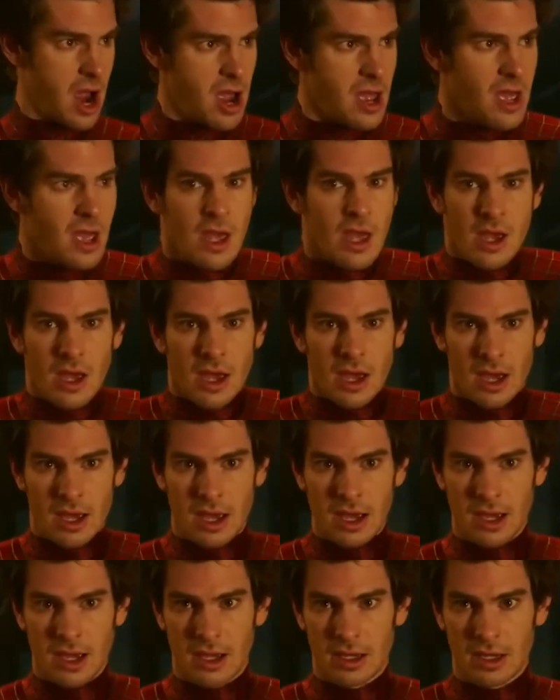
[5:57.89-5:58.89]
cameo
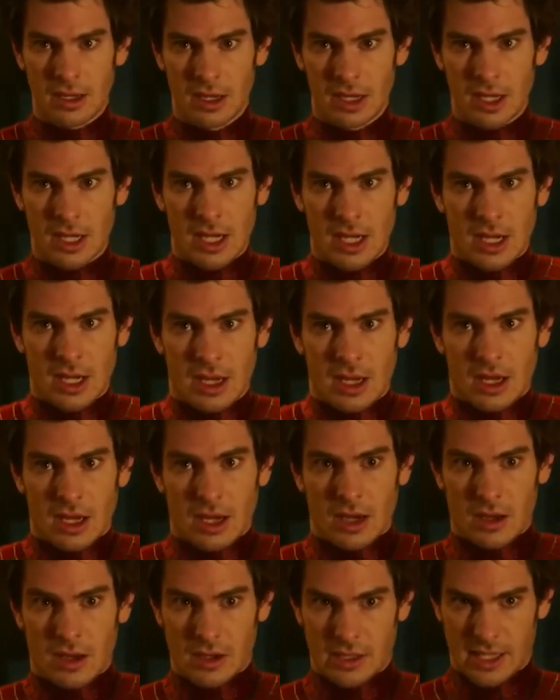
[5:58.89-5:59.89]
in the latest
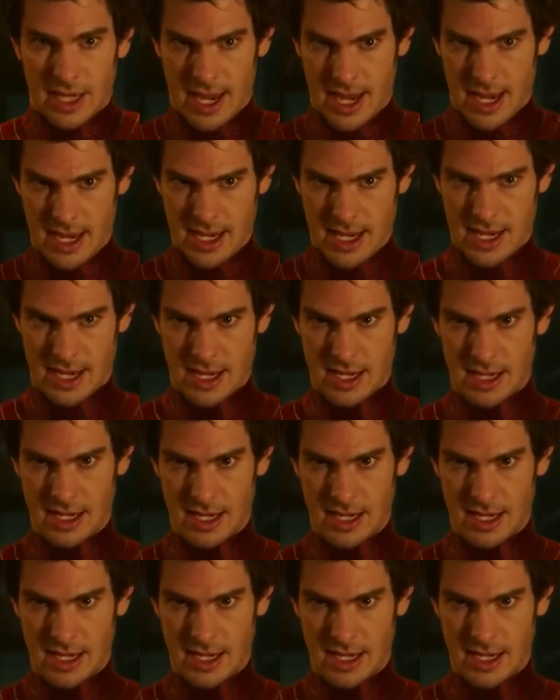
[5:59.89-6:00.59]
installment of Tom